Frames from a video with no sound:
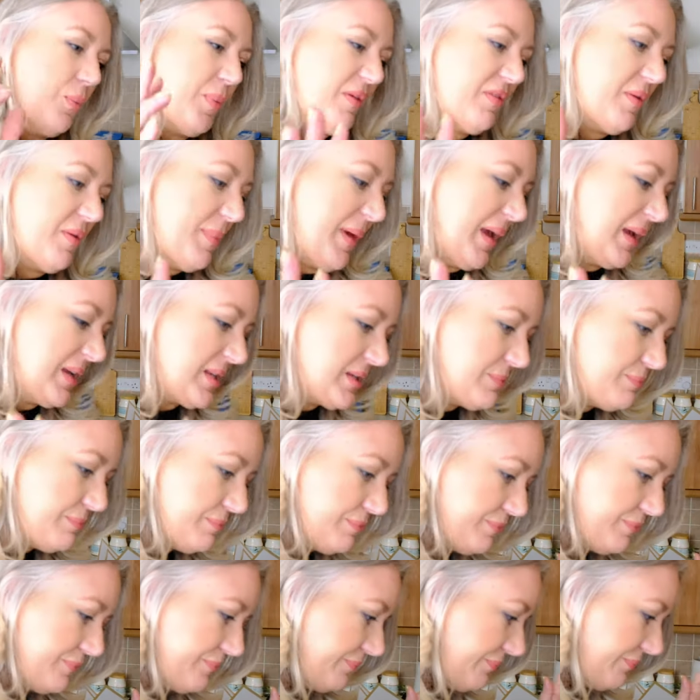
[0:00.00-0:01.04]
bit of a mix,
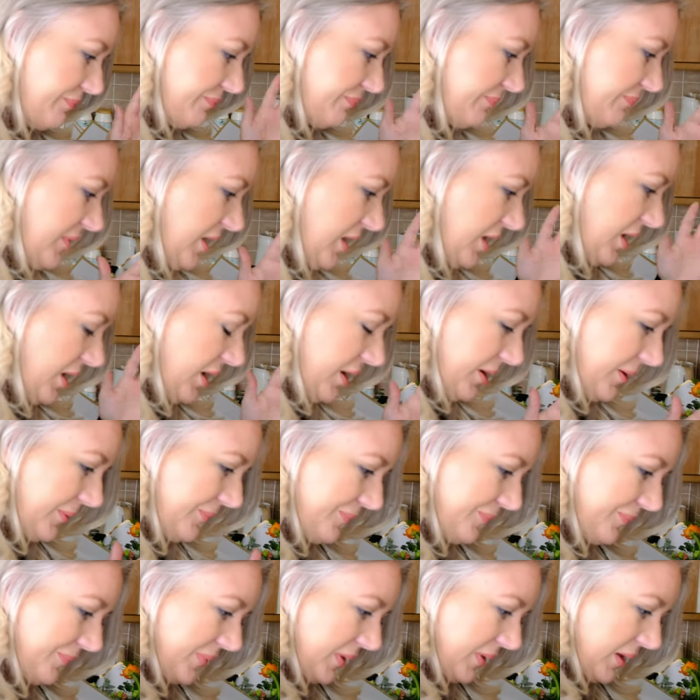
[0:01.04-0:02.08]
you know.
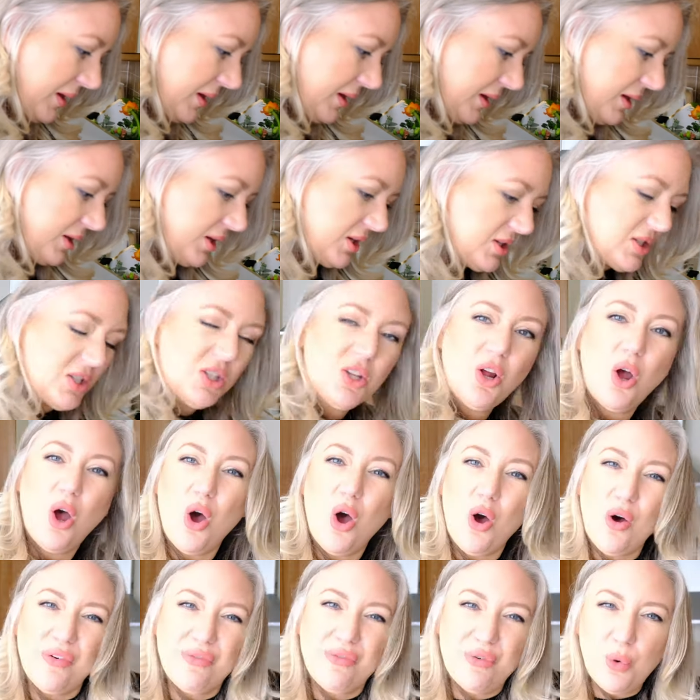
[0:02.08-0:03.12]
You start
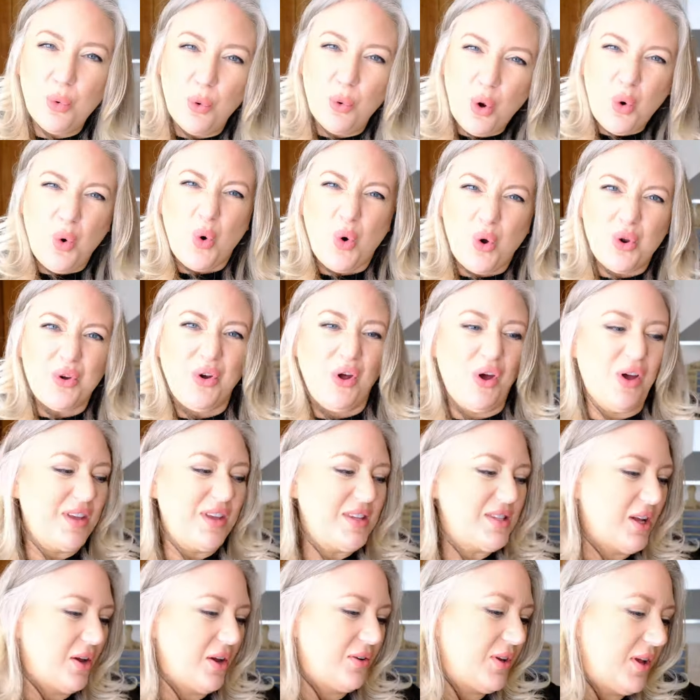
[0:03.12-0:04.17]
off all
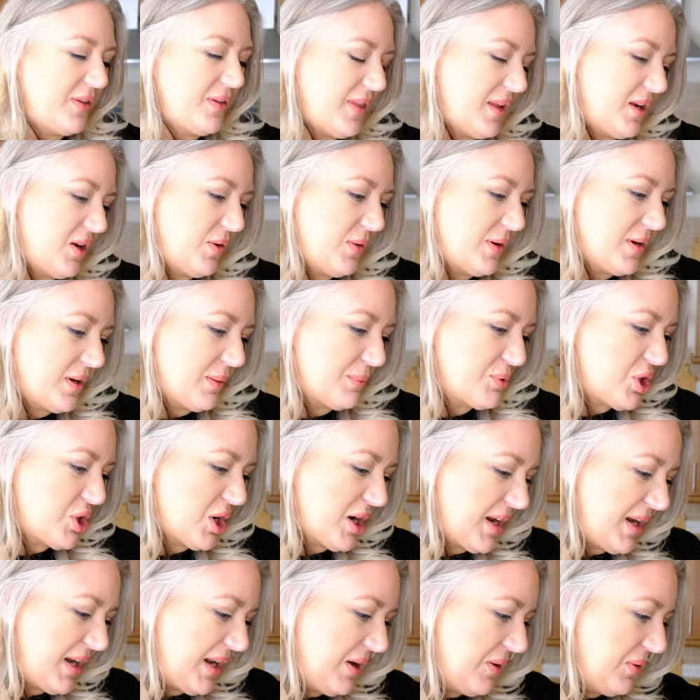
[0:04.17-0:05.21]
organised, don't you? And then you end up
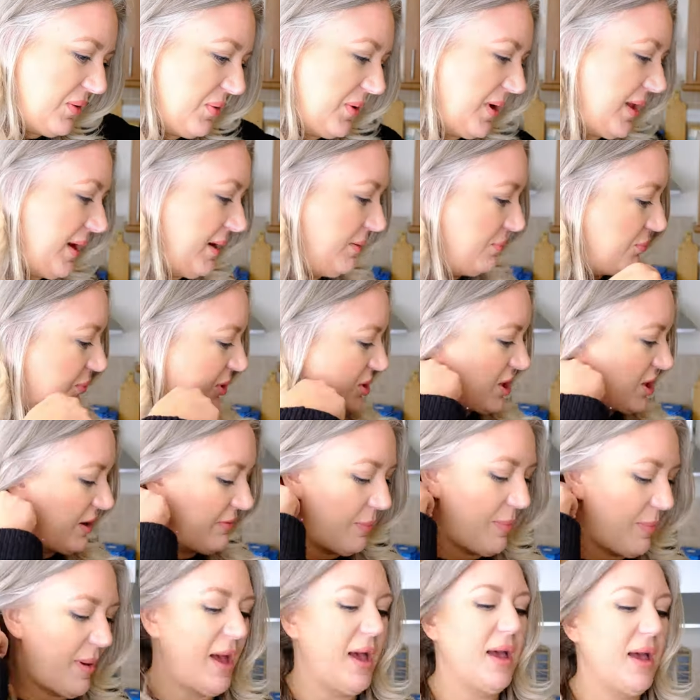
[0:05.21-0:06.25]
chucking it all in
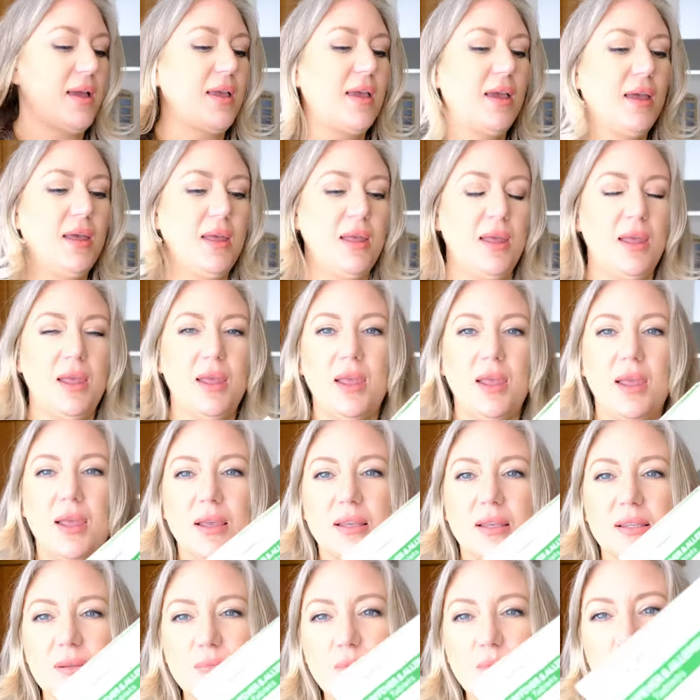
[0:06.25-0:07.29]
whichever bag.
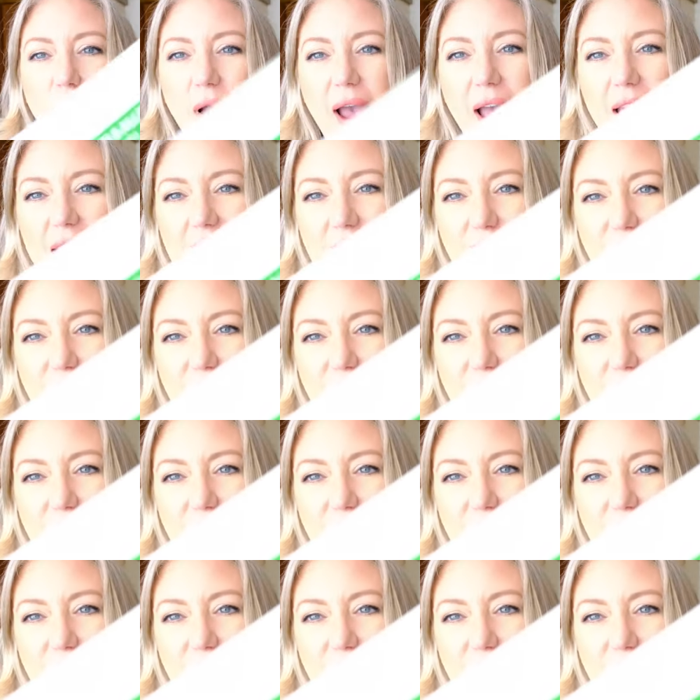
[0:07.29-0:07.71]
Some more hay